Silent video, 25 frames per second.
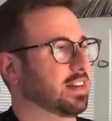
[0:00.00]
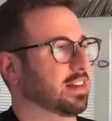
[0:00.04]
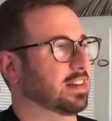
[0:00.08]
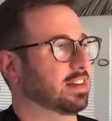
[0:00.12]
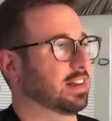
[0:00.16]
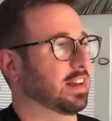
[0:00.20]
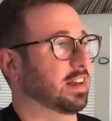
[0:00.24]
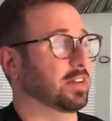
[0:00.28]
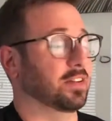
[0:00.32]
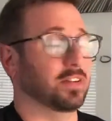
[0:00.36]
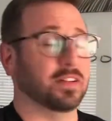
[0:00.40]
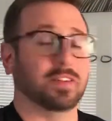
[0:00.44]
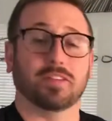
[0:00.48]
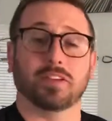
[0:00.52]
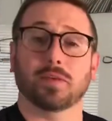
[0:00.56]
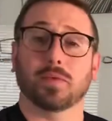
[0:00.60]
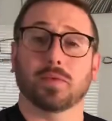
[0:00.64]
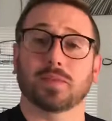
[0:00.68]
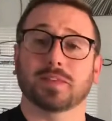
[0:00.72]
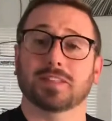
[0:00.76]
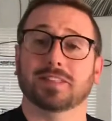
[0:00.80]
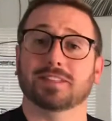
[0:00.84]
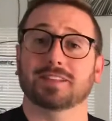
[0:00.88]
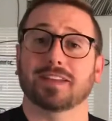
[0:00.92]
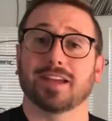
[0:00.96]
I don't even know
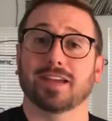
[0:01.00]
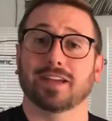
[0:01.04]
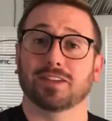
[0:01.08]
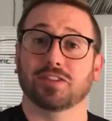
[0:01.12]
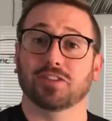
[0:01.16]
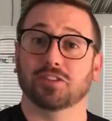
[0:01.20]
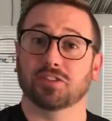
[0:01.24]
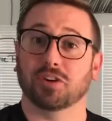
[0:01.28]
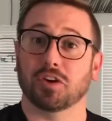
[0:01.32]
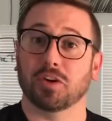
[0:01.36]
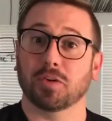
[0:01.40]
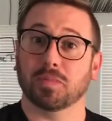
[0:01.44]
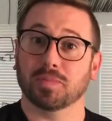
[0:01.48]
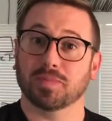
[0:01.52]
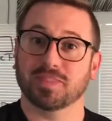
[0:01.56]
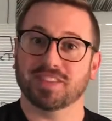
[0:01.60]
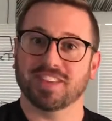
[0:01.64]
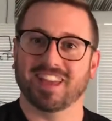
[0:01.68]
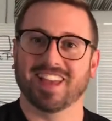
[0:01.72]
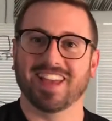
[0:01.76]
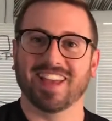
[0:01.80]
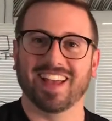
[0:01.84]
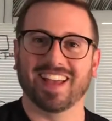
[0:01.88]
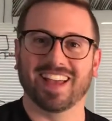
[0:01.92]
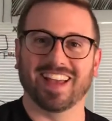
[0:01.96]
what to say, germs.
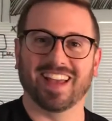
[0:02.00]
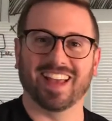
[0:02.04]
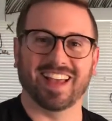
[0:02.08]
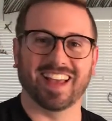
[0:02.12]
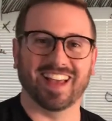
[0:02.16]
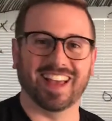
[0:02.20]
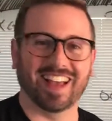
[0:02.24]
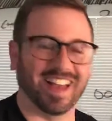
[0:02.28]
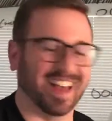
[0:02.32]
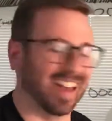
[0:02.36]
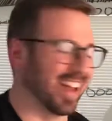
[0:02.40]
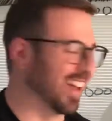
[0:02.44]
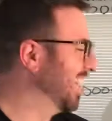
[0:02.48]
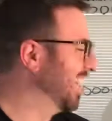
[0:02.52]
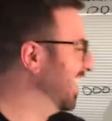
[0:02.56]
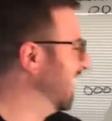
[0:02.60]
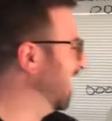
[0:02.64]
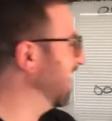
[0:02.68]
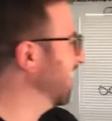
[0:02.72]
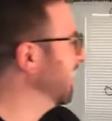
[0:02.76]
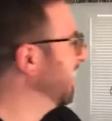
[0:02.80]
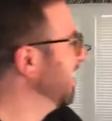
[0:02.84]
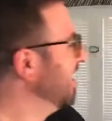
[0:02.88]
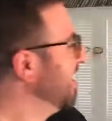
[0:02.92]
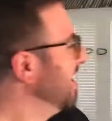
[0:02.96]

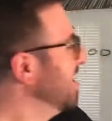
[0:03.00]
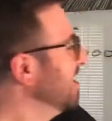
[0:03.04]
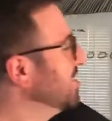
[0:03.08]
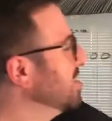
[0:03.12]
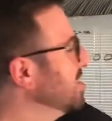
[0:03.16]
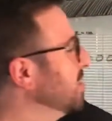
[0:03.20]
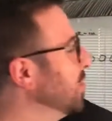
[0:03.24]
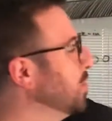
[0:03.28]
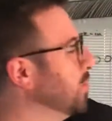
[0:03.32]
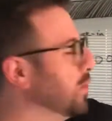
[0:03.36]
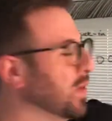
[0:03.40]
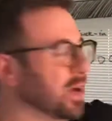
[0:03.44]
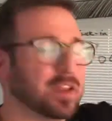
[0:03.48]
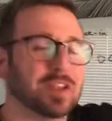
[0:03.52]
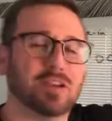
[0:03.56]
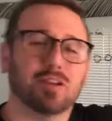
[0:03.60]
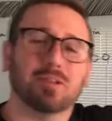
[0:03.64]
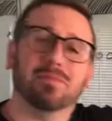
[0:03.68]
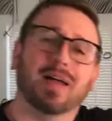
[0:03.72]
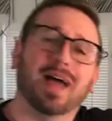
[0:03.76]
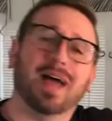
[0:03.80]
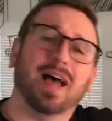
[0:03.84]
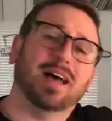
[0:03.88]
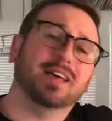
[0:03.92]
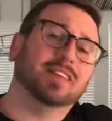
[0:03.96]
So bring your
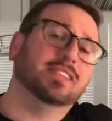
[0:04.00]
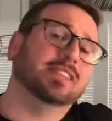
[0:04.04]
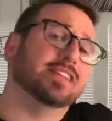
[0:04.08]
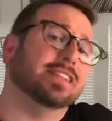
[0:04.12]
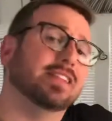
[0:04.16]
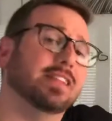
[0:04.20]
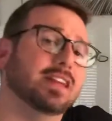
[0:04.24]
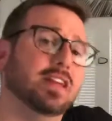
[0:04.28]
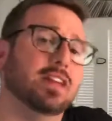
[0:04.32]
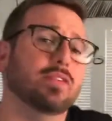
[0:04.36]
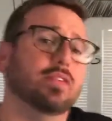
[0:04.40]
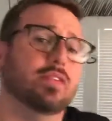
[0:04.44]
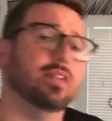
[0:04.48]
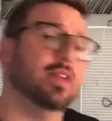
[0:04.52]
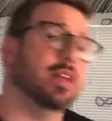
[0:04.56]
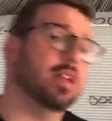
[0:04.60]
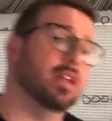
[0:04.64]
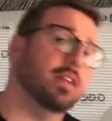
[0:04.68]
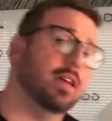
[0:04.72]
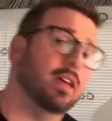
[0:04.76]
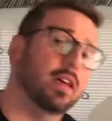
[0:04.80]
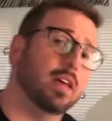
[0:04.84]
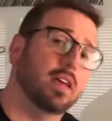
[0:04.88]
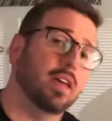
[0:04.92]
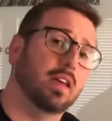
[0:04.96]
mask, and
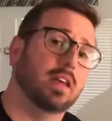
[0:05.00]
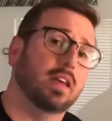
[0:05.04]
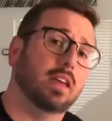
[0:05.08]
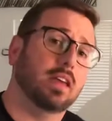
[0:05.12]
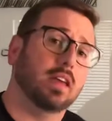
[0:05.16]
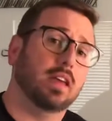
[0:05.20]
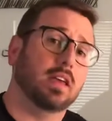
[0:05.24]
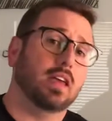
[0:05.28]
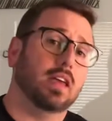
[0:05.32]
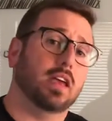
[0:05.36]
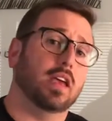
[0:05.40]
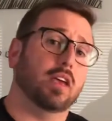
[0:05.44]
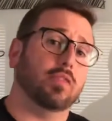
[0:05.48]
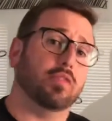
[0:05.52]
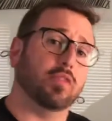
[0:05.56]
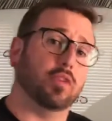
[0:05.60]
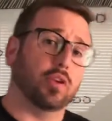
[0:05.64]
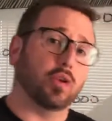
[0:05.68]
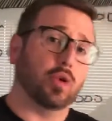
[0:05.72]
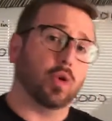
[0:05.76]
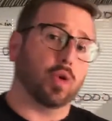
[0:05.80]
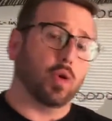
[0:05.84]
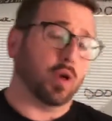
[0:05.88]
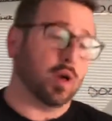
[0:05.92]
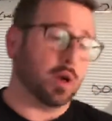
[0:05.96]
even if
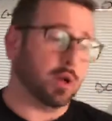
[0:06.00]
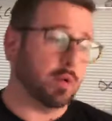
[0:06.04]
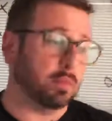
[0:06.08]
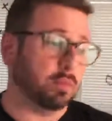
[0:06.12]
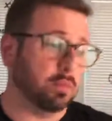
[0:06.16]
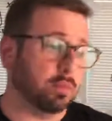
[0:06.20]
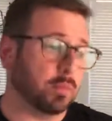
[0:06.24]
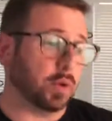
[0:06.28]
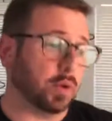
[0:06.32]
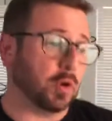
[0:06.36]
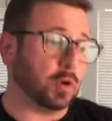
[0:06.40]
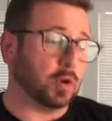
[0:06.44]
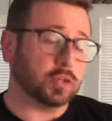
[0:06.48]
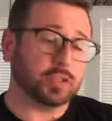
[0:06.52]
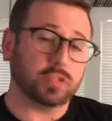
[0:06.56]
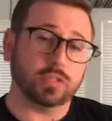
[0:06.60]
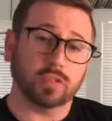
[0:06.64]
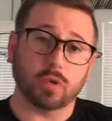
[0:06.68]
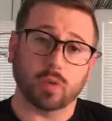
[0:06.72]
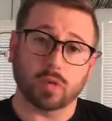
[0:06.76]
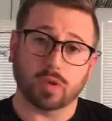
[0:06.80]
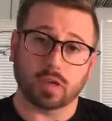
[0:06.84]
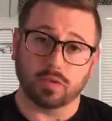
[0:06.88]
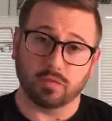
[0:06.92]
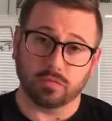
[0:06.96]
your
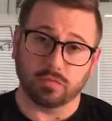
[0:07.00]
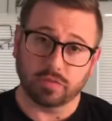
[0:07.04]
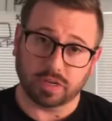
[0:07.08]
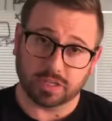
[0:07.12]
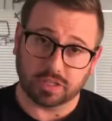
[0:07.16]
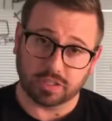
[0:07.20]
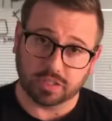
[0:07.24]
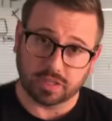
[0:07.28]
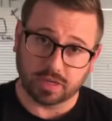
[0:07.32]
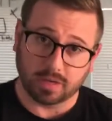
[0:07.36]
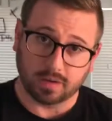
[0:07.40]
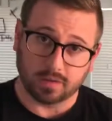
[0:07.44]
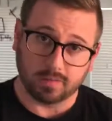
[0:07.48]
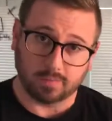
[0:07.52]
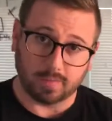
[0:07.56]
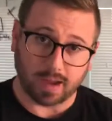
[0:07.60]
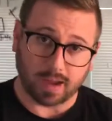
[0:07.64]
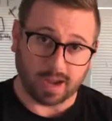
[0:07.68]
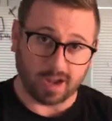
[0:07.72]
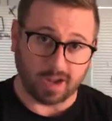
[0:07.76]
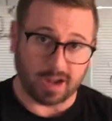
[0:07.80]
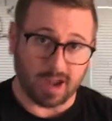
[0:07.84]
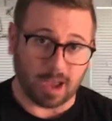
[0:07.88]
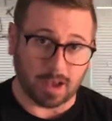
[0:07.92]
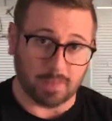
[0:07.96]
personal conviction
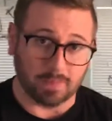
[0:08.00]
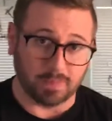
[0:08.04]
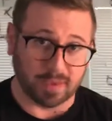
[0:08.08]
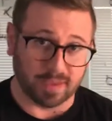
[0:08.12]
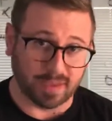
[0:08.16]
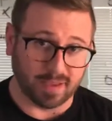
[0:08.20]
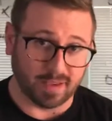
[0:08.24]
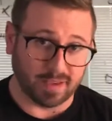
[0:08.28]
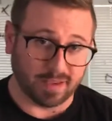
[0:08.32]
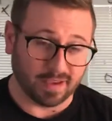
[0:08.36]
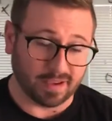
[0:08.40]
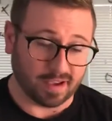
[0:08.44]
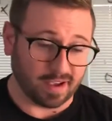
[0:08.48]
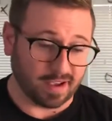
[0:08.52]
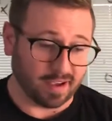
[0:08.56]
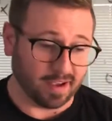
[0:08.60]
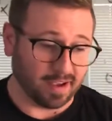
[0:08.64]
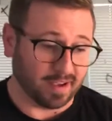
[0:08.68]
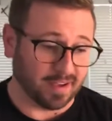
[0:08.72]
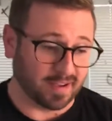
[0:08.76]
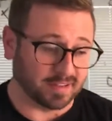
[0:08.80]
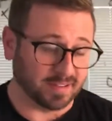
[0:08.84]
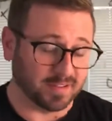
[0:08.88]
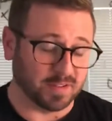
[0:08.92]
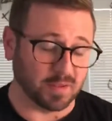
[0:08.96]
might not be
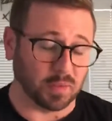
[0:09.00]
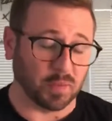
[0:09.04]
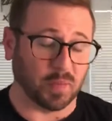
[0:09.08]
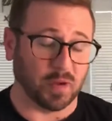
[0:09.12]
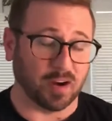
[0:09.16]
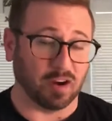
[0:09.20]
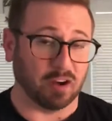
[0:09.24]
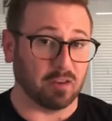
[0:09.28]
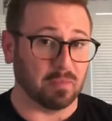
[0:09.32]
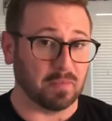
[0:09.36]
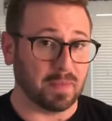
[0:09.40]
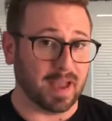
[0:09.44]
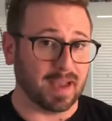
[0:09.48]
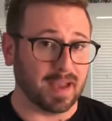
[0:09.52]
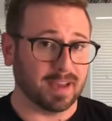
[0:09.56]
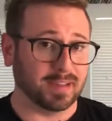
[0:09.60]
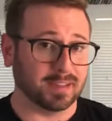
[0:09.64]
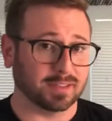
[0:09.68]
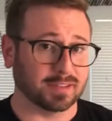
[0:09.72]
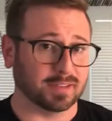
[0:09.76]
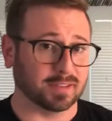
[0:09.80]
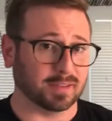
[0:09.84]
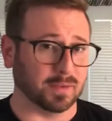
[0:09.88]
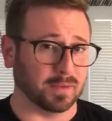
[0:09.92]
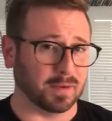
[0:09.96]
to wear a
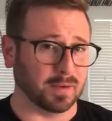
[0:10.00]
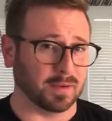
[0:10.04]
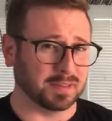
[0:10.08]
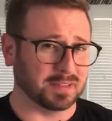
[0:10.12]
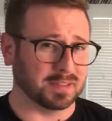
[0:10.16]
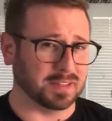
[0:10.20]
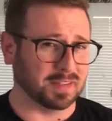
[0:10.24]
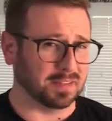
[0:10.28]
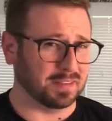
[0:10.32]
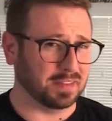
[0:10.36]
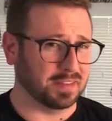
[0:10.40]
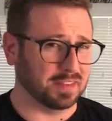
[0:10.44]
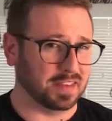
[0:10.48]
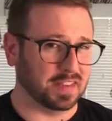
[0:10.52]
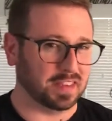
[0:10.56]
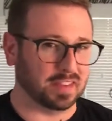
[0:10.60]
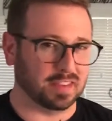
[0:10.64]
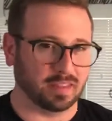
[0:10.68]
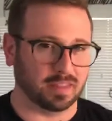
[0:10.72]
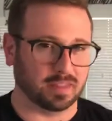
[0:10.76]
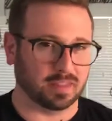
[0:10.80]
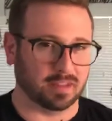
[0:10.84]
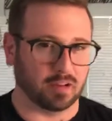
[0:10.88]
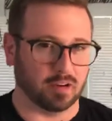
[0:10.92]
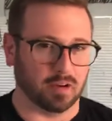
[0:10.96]
mask or to think
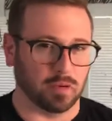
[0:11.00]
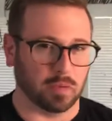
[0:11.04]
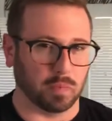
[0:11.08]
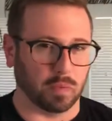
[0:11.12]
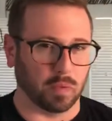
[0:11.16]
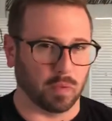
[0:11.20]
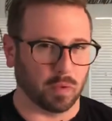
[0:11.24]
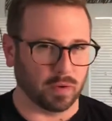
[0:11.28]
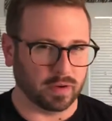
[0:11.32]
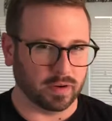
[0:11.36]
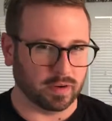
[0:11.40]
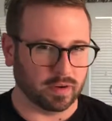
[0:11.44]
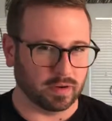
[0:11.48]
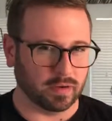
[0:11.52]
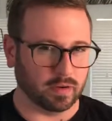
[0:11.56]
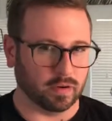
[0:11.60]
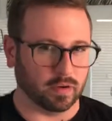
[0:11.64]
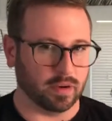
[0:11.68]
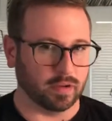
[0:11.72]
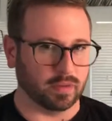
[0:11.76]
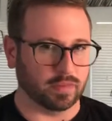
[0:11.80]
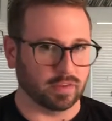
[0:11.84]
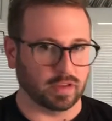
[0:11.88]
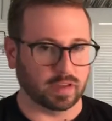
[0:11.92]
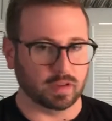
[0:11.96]
that they're important or
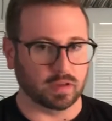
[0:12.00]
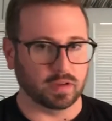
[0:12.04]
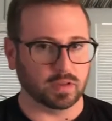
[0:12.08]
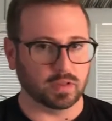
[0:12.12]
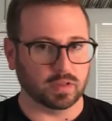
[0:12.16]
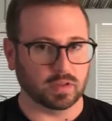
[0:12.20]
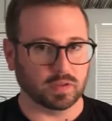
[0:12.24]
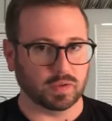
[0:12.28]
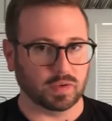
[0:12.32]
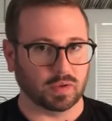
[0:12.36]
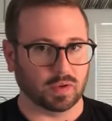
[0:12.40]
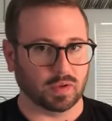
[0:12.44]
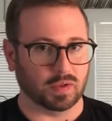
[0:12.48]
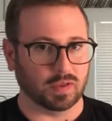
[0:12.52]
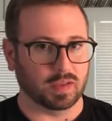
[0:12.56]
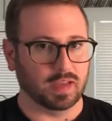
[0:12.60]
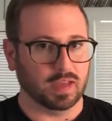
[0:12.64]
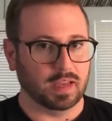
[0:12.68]
even useful,